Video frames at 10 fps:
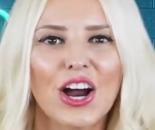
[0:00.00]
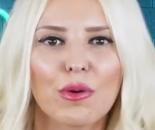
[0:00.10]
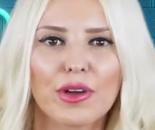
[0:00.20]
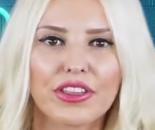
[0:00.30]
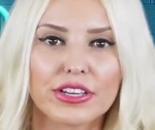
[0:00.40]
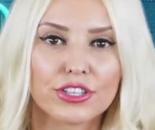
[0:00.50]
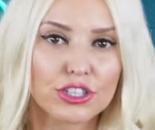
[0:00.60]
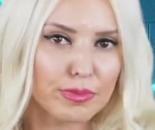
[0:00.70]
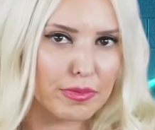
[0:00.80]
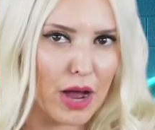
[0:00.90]
with his
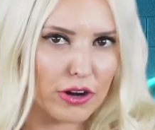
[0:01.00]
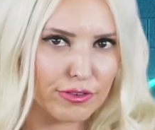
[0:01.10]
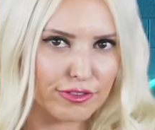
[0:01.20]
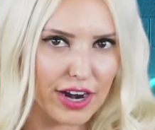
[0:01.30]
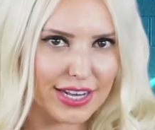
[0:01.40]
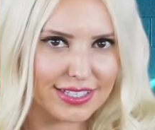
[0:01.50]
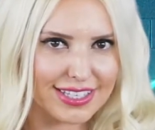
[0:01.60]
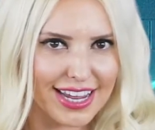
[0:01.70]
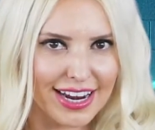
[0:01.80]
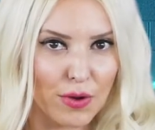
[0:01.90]
supermodel friends
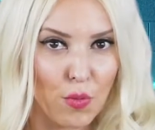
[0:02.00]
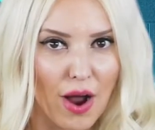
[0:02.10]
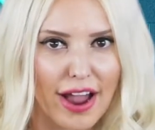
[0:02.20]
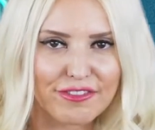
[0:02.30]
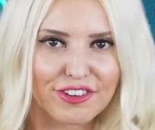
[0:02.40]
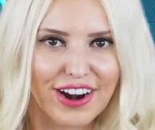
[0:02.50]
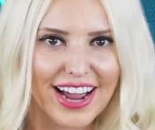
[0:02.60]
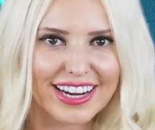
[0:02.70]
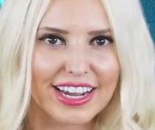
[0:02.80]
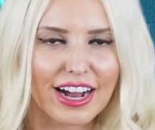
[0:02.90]
in a wide variety